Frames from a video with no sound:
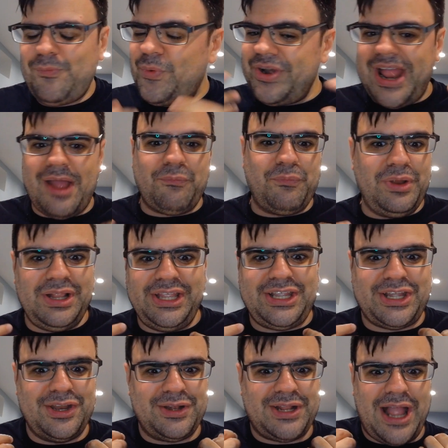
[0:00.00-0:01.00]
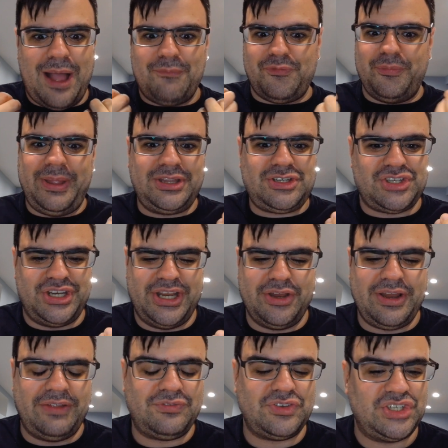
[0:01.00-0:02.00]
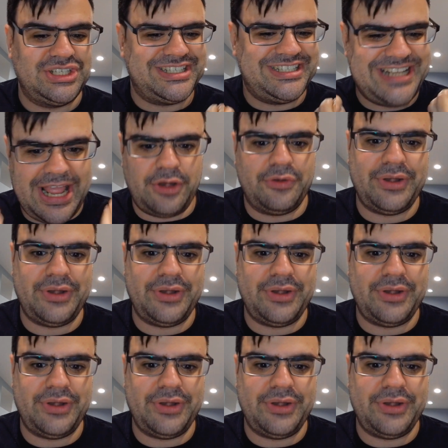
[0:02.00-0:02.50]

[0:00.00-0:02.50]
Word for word: we're not really con- confirmation here if she's dead or